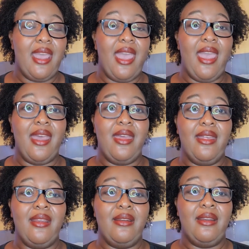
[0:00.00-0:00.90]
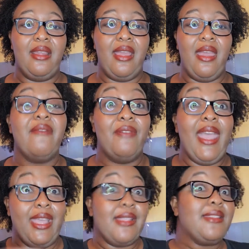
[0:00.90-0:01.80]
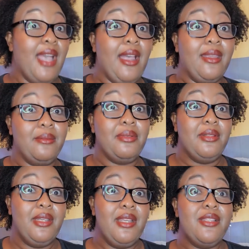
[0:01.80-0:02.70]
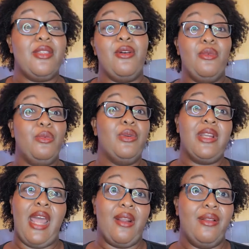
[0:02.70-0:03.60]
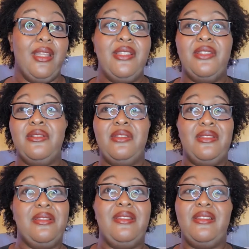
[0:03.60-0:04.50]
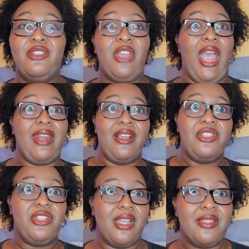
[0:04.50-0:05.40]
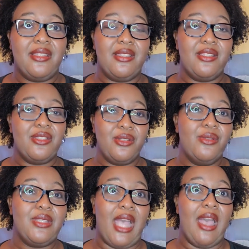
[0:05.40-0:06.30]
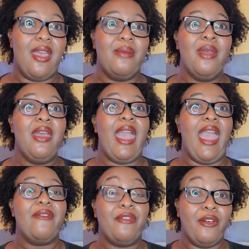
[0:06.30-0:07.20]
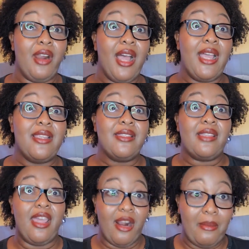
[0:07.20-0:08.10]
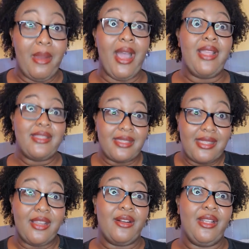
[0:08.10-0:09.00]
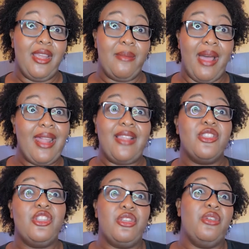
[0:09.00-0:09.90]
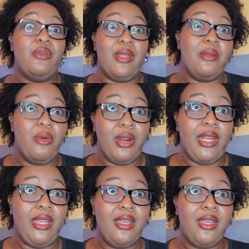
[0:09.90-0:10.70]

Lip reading: and Vegas time. So we're not only trying to adjust to this new time, and for us, in our minds, it's literally about like 2 in the morning,